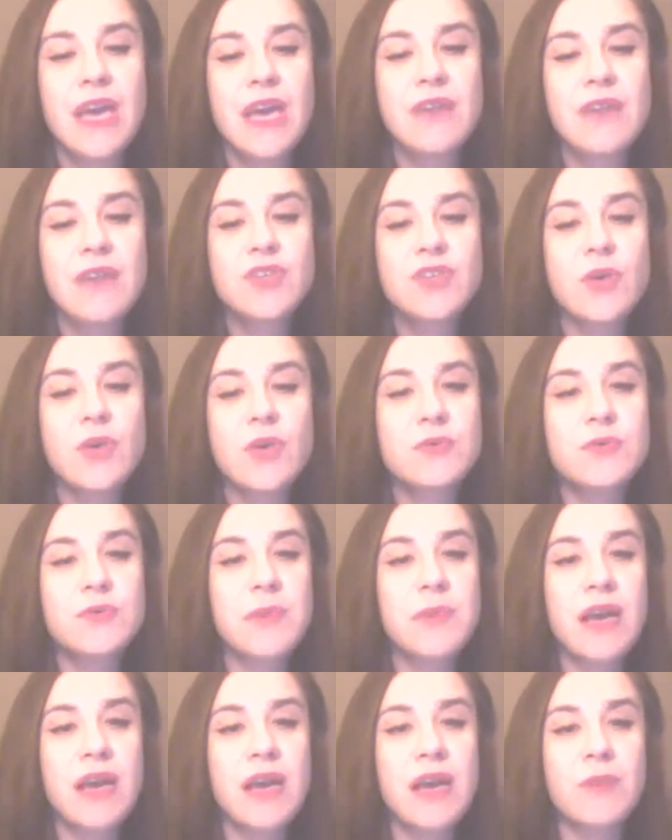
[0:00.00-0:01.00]

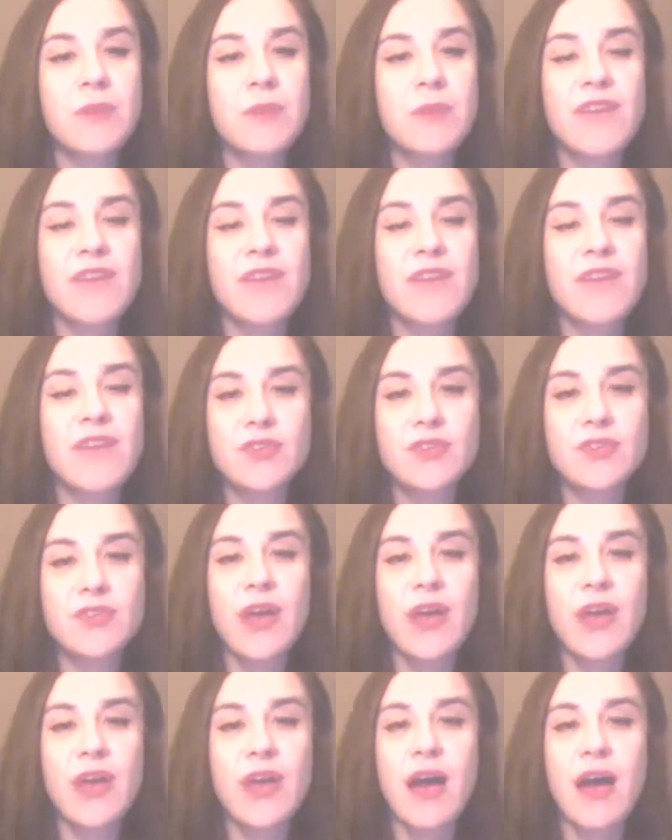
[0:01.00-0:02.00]
was being
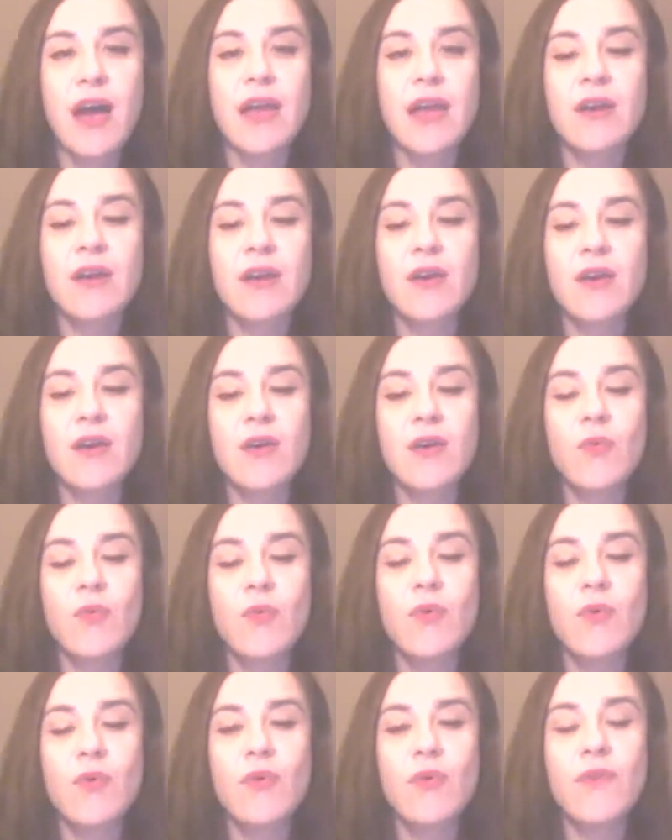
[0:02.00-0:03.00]
unprofessional and not
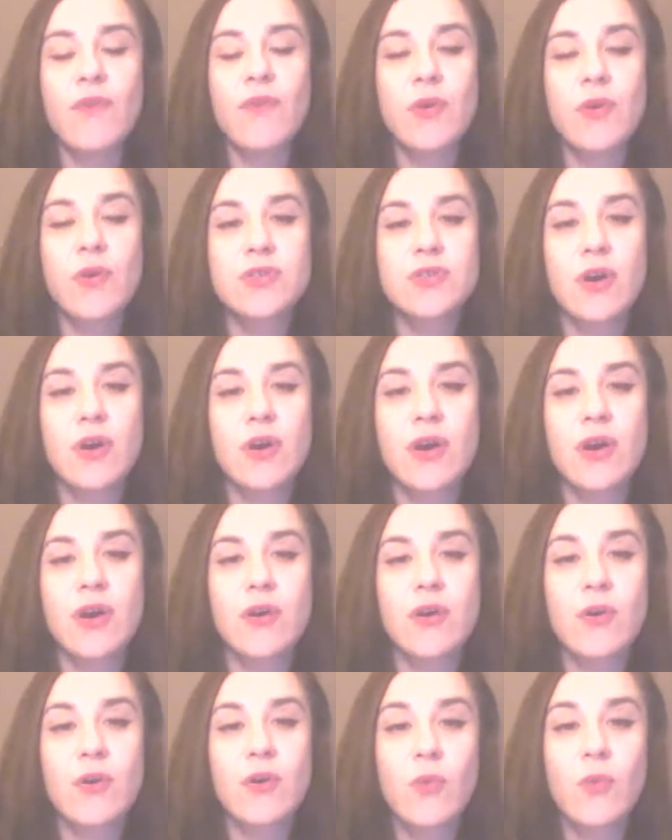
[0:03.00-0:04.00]
focused
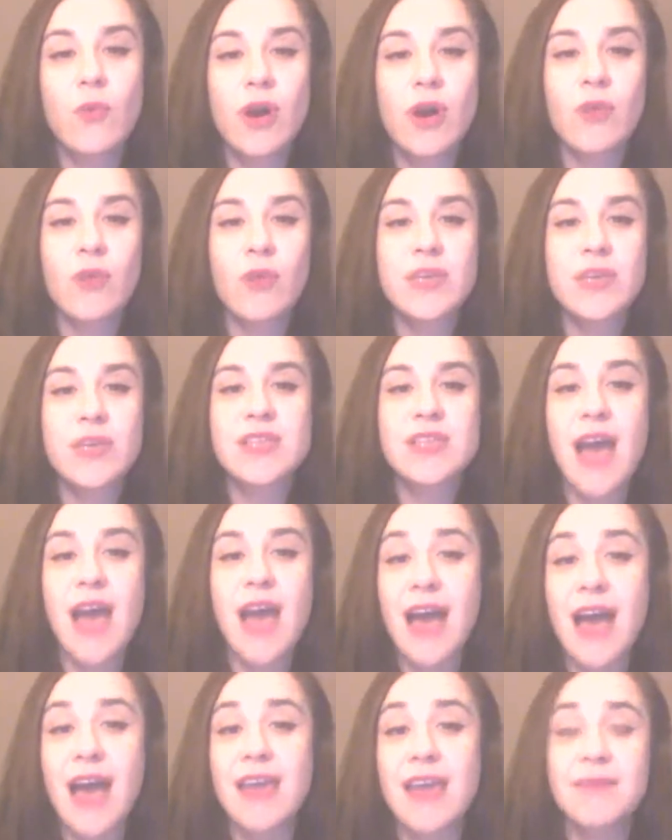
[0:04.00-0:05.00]
on work, which
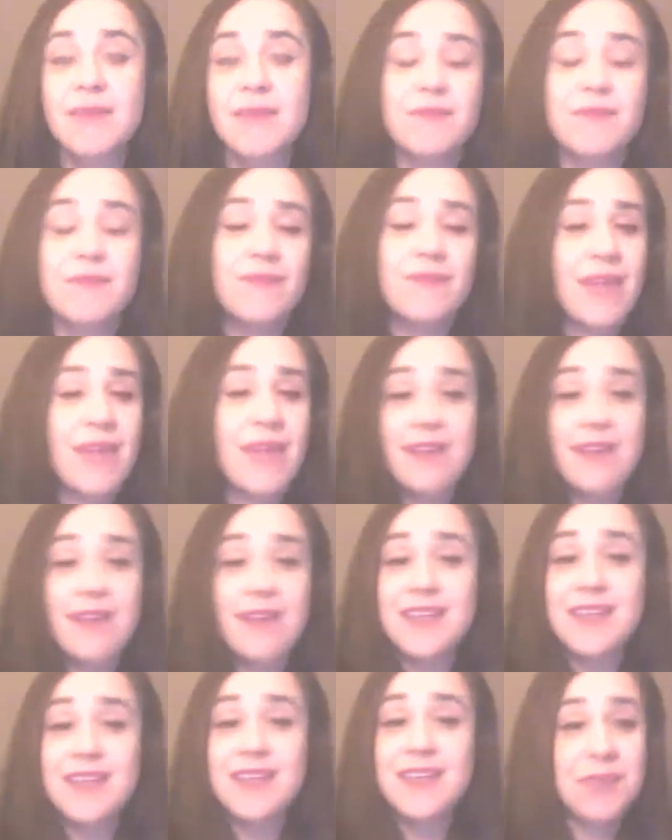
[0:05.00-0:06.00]
I
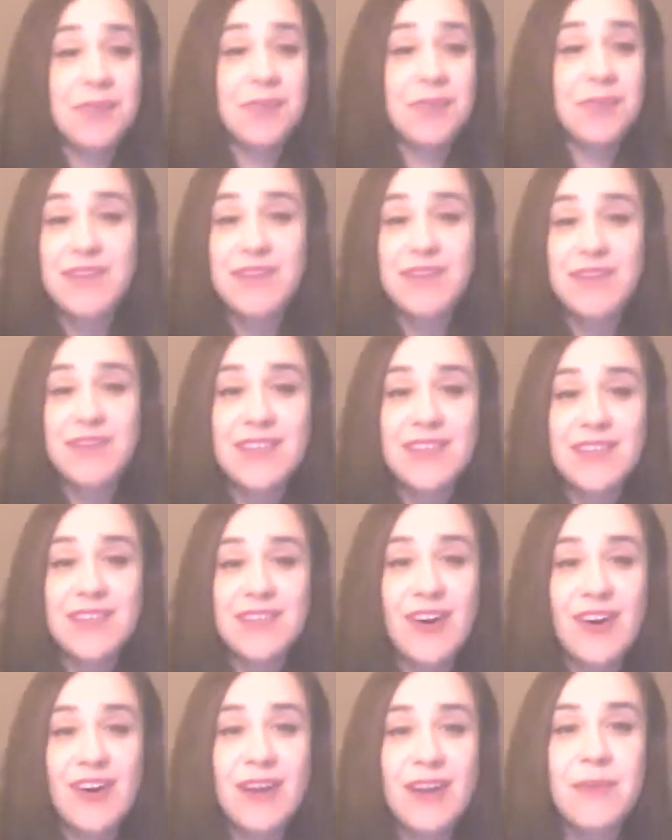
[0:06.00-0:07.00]
tend to believe David,
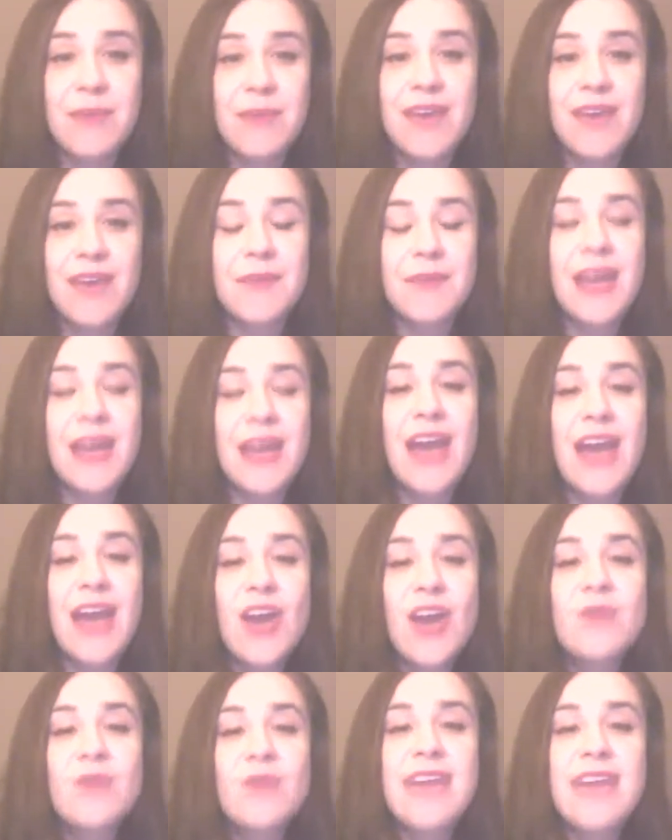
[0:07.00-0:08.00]
sorry, but I
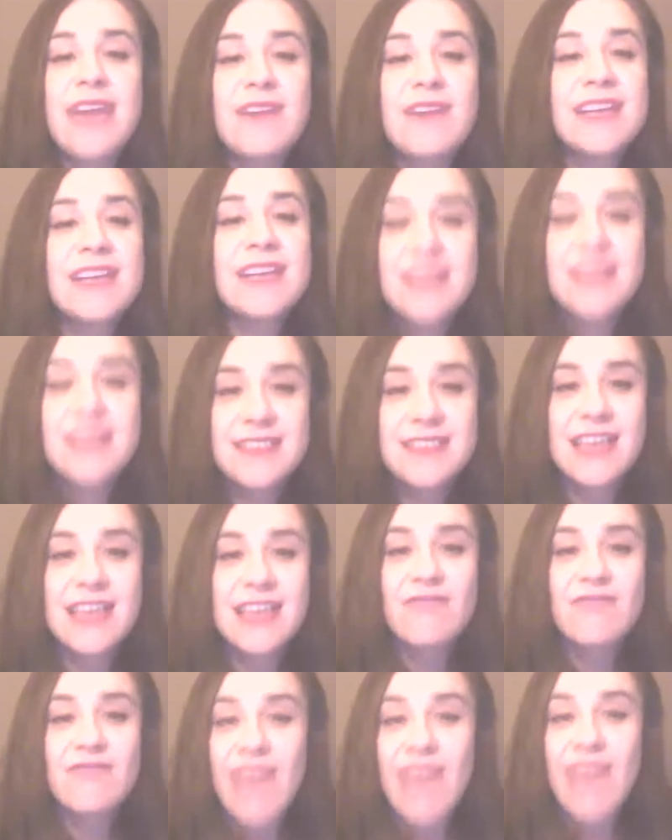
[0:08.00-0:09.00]
know David, he doesn't
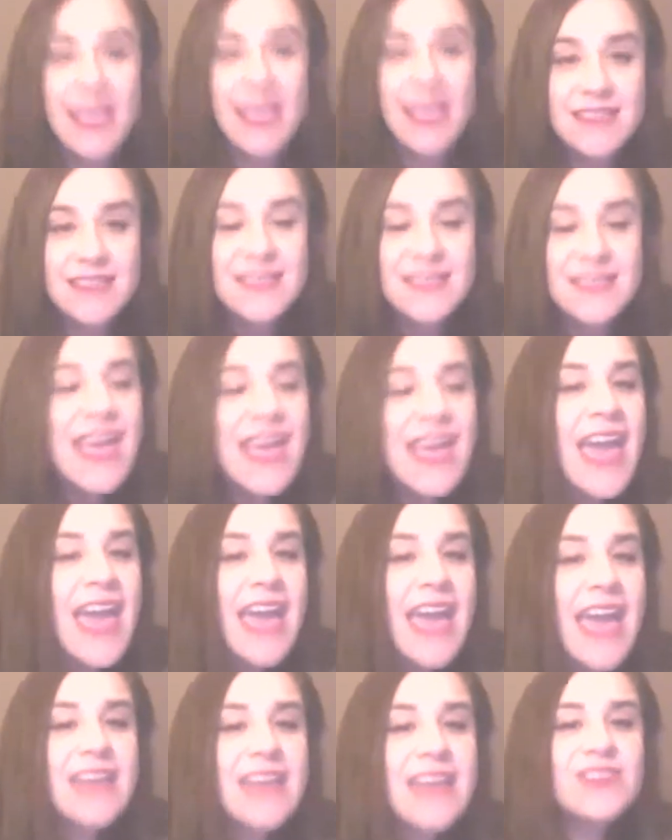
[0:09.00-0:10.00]
date fans,
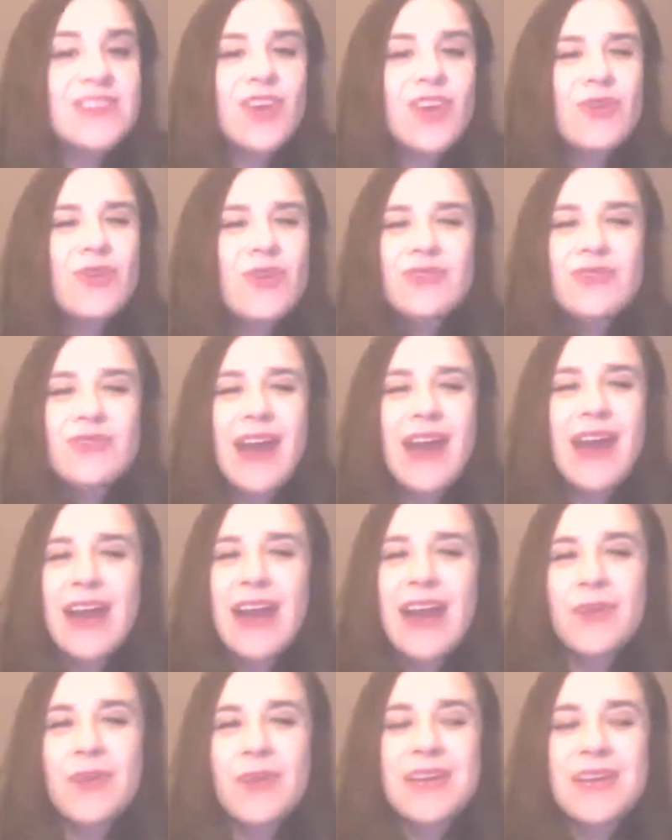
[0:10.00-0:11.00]
and the girls on
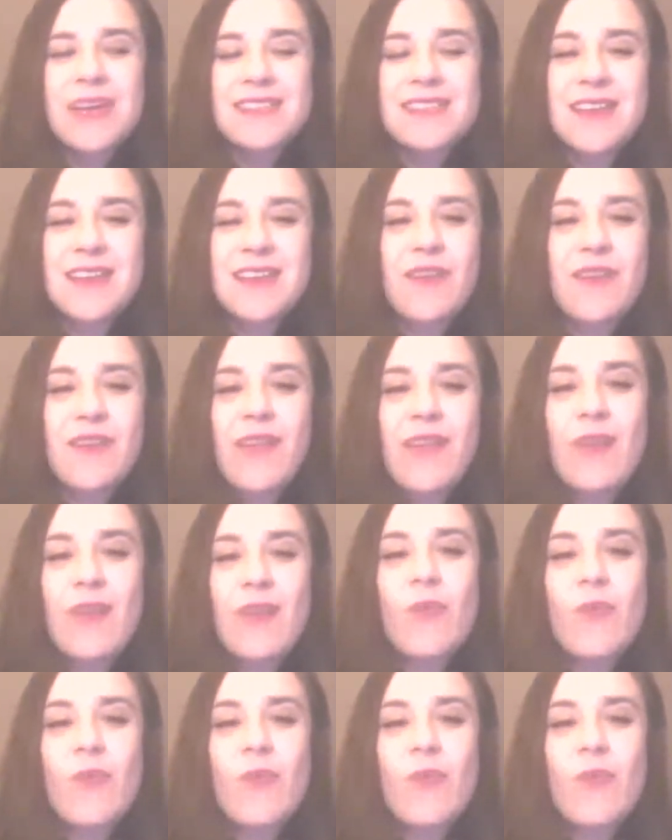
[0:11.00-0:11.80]
heroin and stuff, like,